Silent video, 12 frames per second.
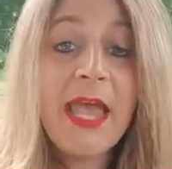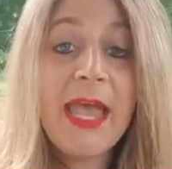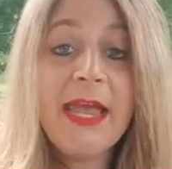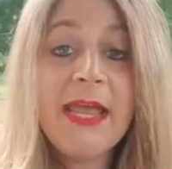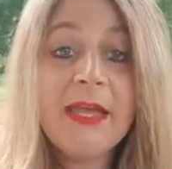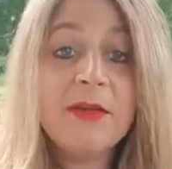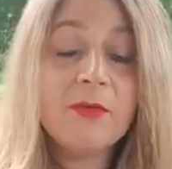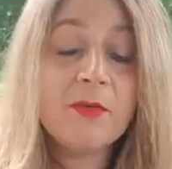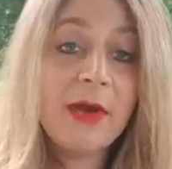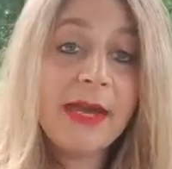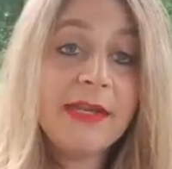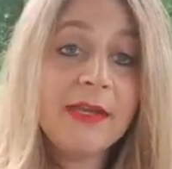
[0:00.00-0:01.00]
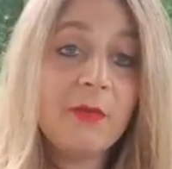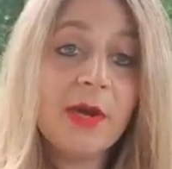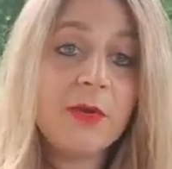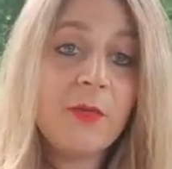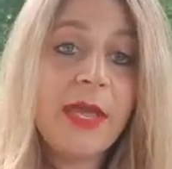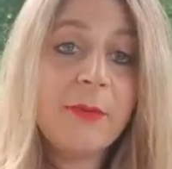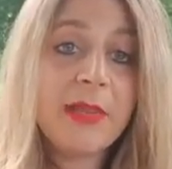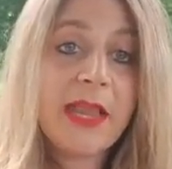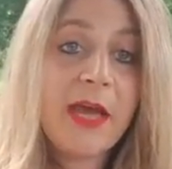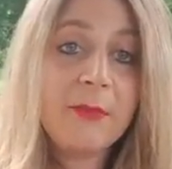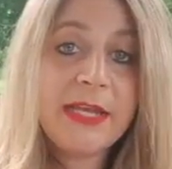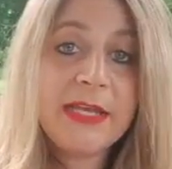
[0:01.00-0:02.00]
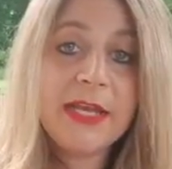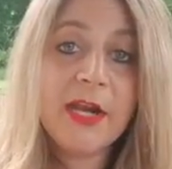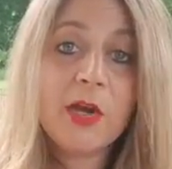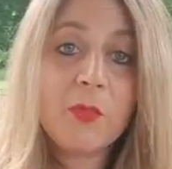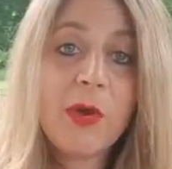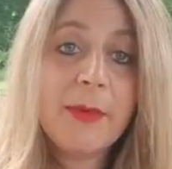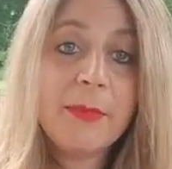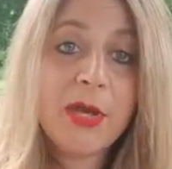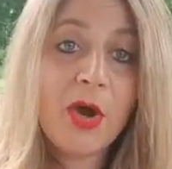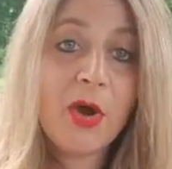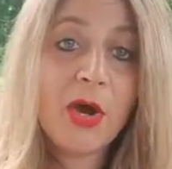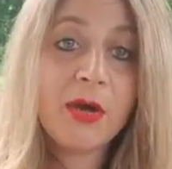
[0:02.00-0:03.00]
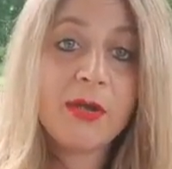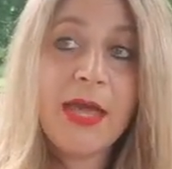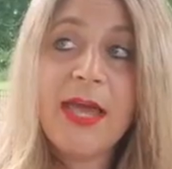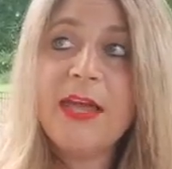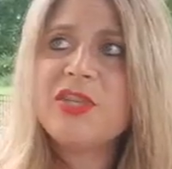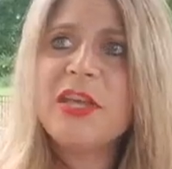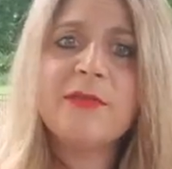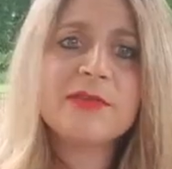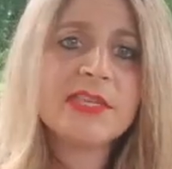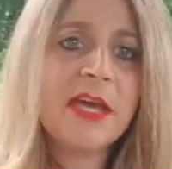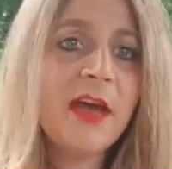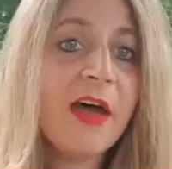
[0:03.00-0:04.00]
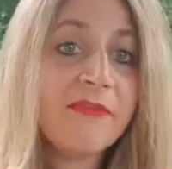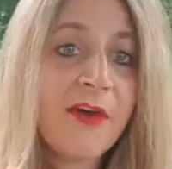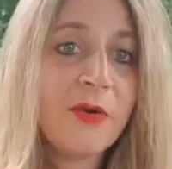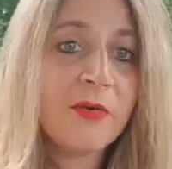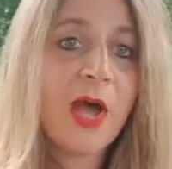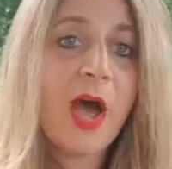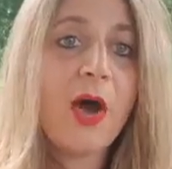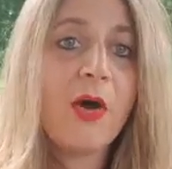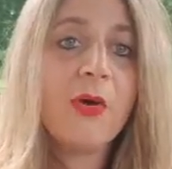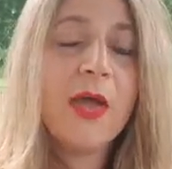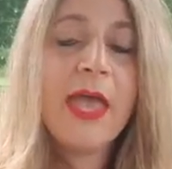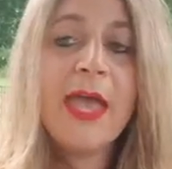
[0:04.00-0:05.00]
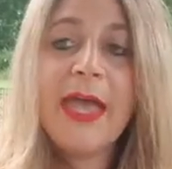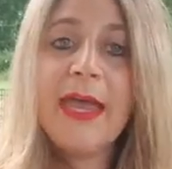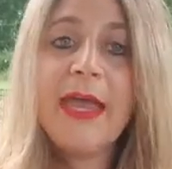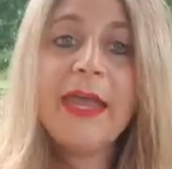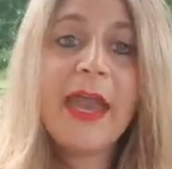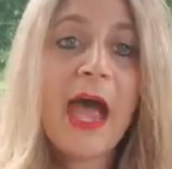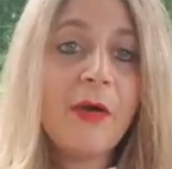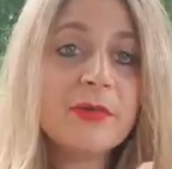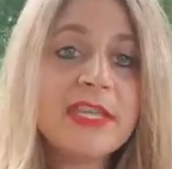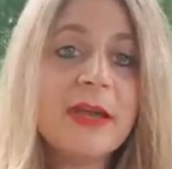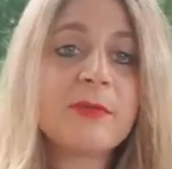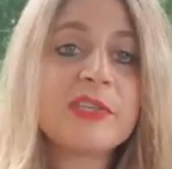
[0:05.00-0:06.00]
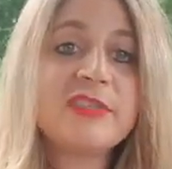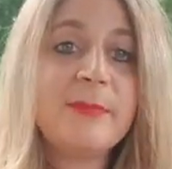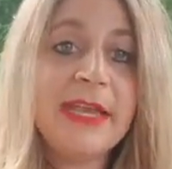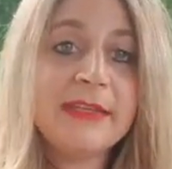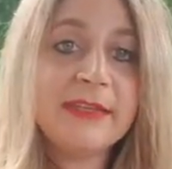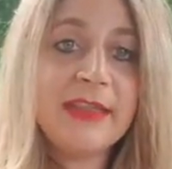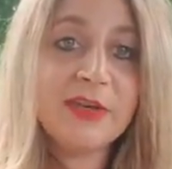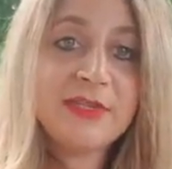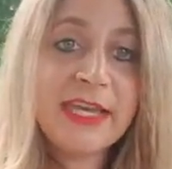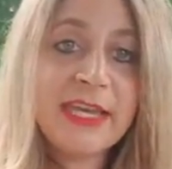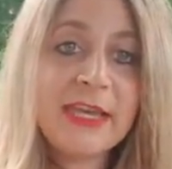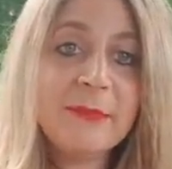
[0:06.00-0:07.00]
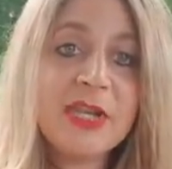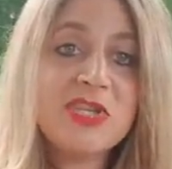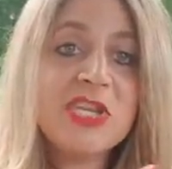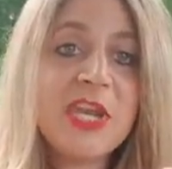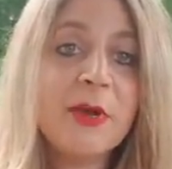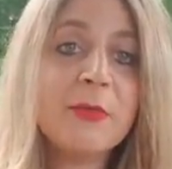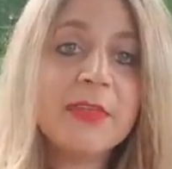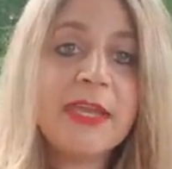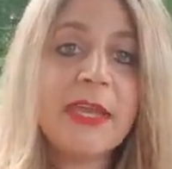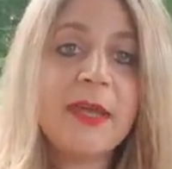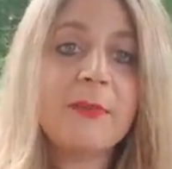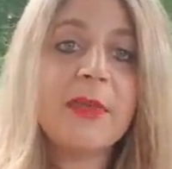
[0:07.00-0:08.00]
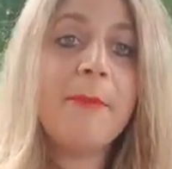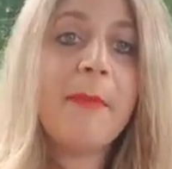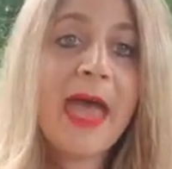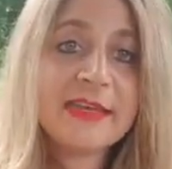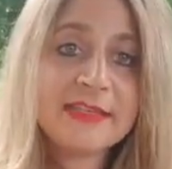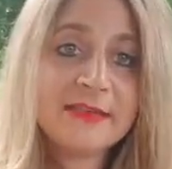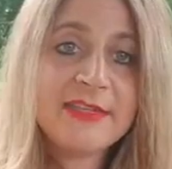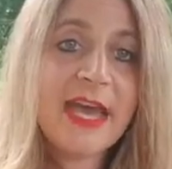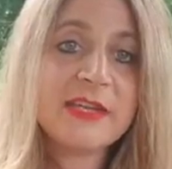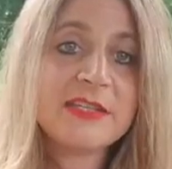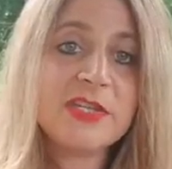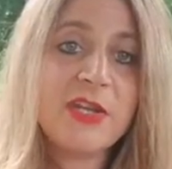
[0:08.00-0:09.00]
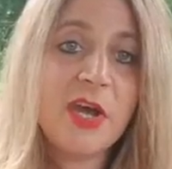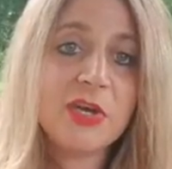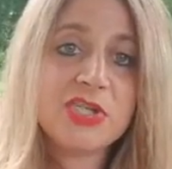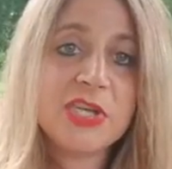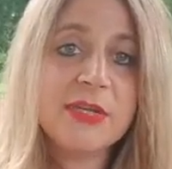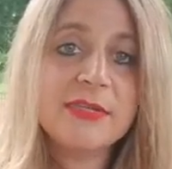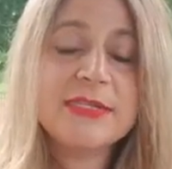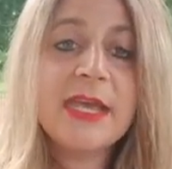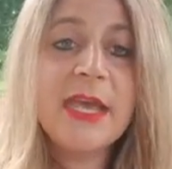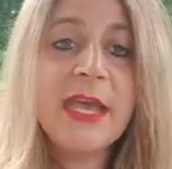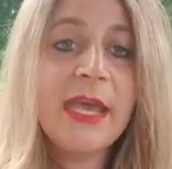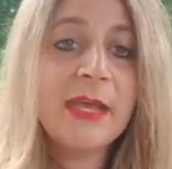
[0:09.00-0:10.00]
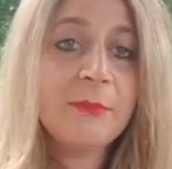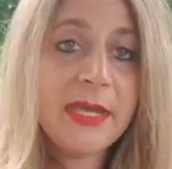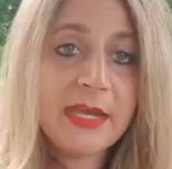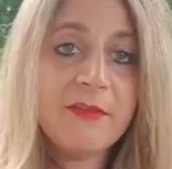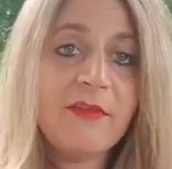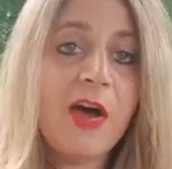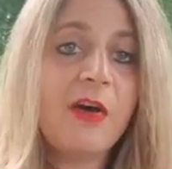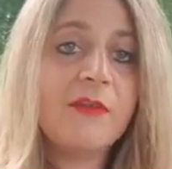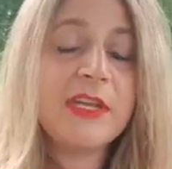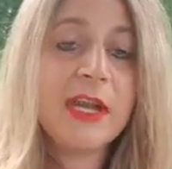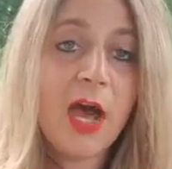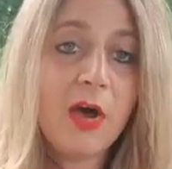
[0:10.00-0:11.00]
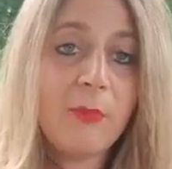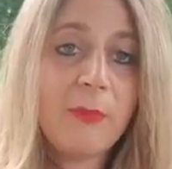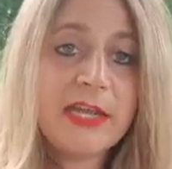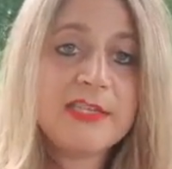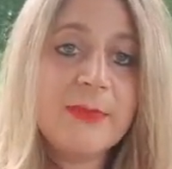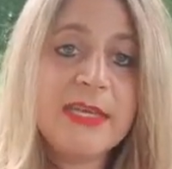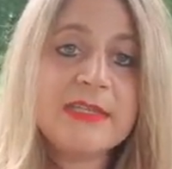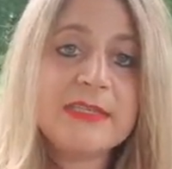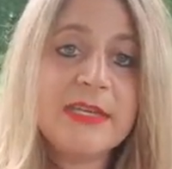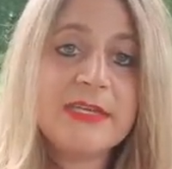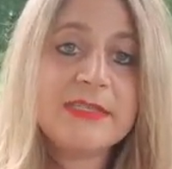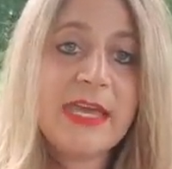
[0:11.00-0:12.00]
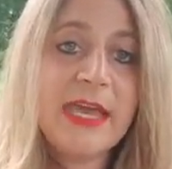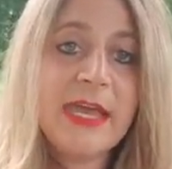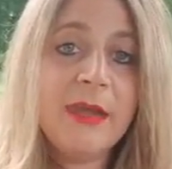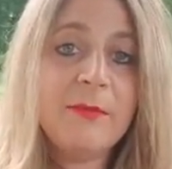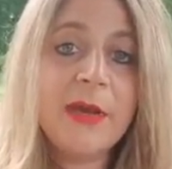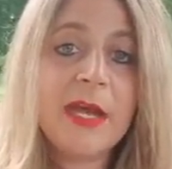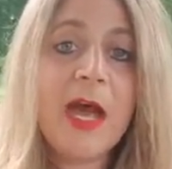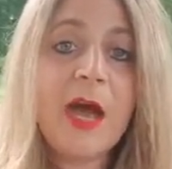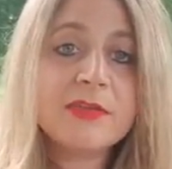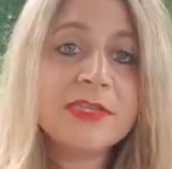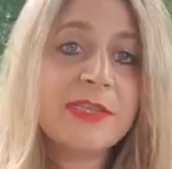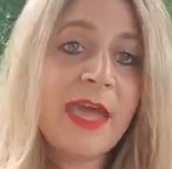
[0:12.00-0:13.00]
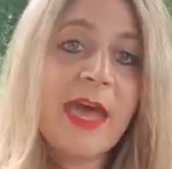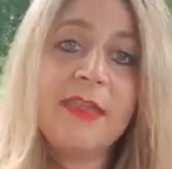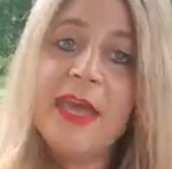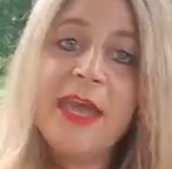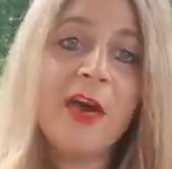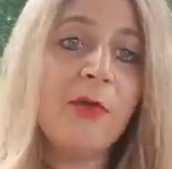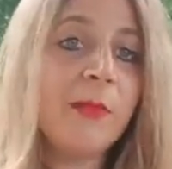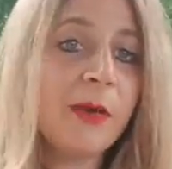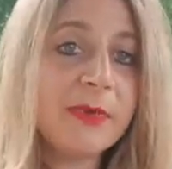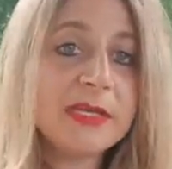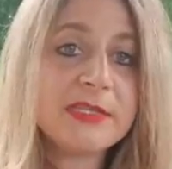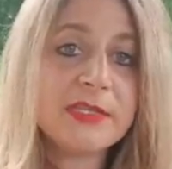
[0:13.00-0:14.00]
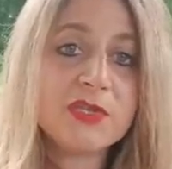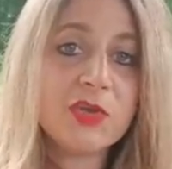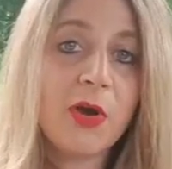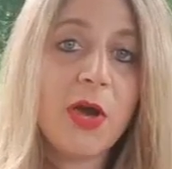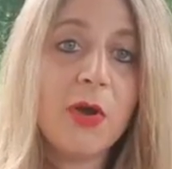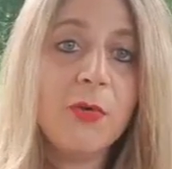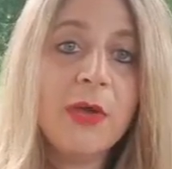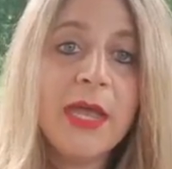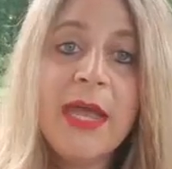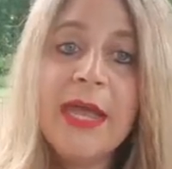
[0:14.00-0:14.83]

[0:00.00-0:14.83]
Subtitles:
and Randy and Wanda Webb allowed me to get on a webinar. Actually, it was a phone call, and I was able to speak to their team and share with them the massive tax deductions and being involved in a home-based business. And because of that, they helped my business grow.